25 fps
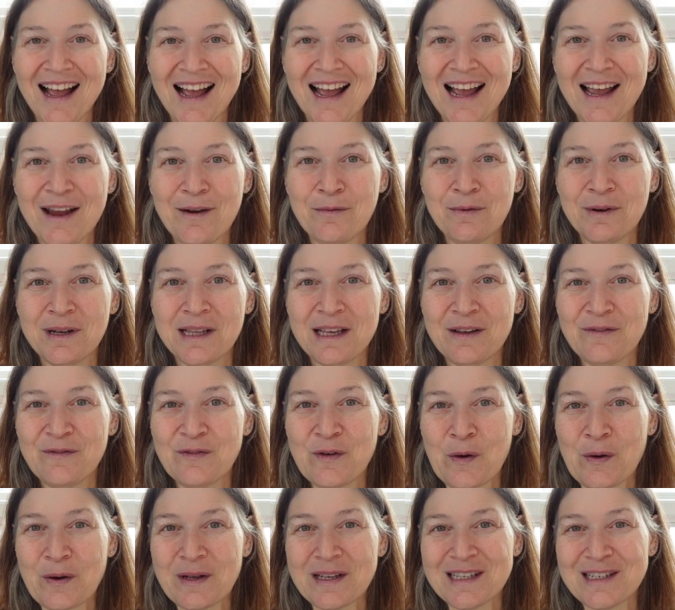I really
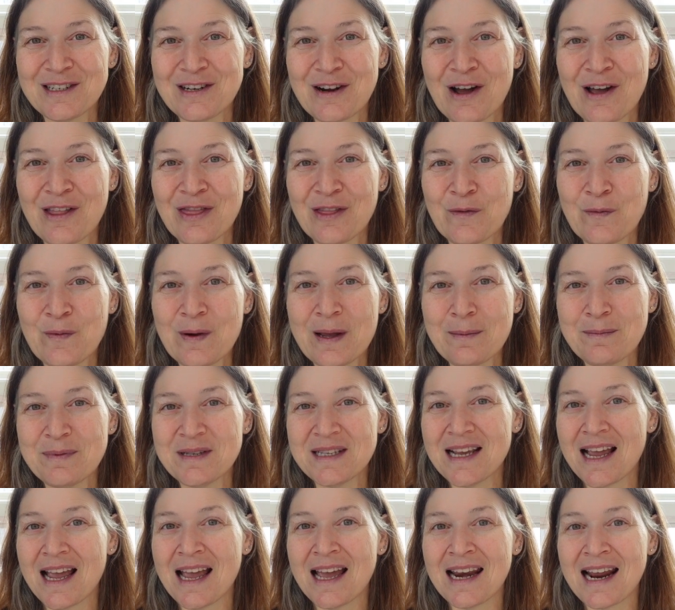focused on the
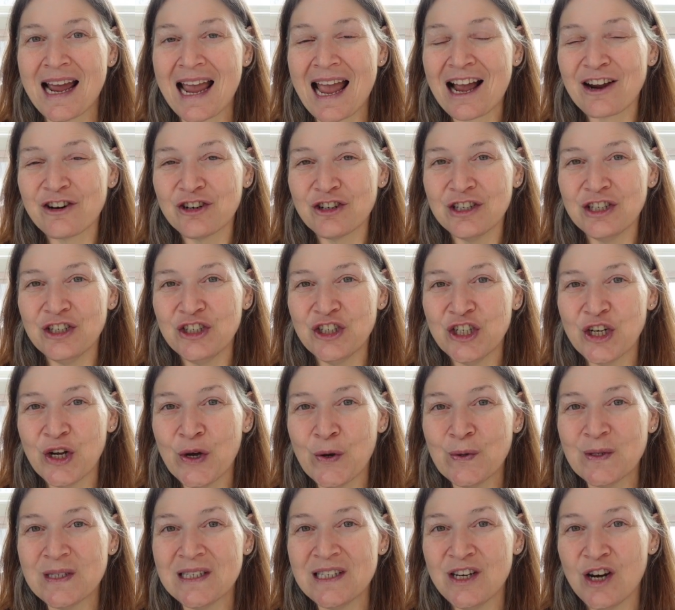whips, and I actually
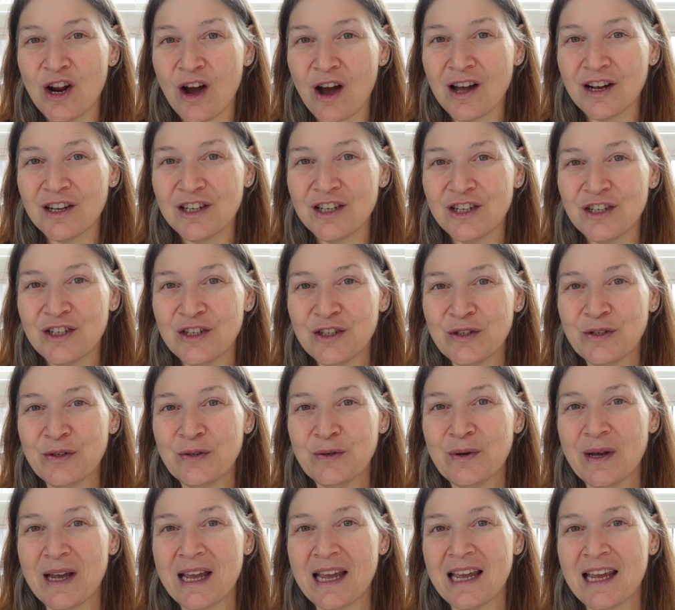chose not to
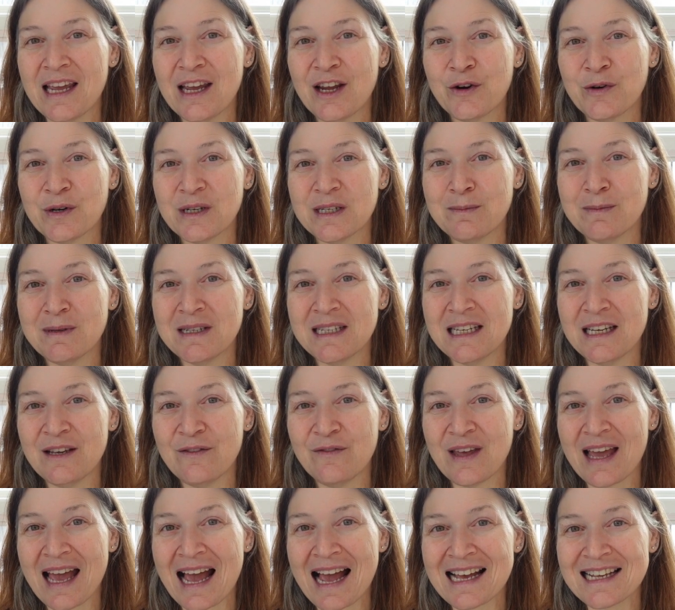do a Christmas
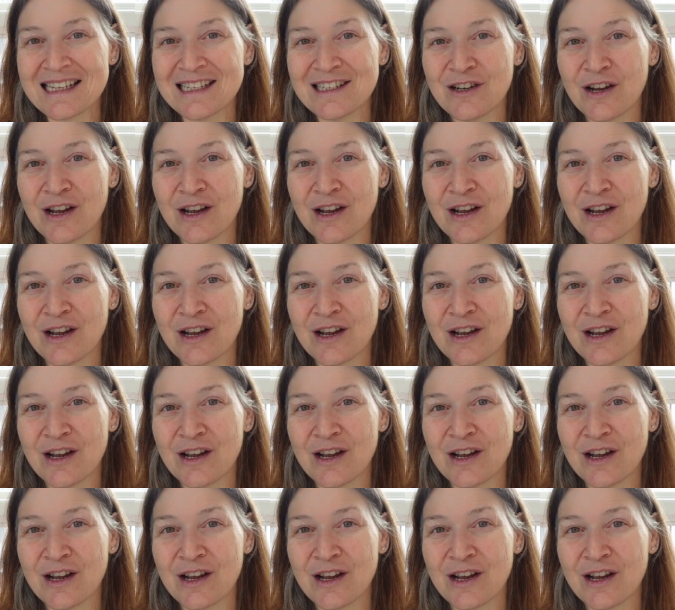Eve cast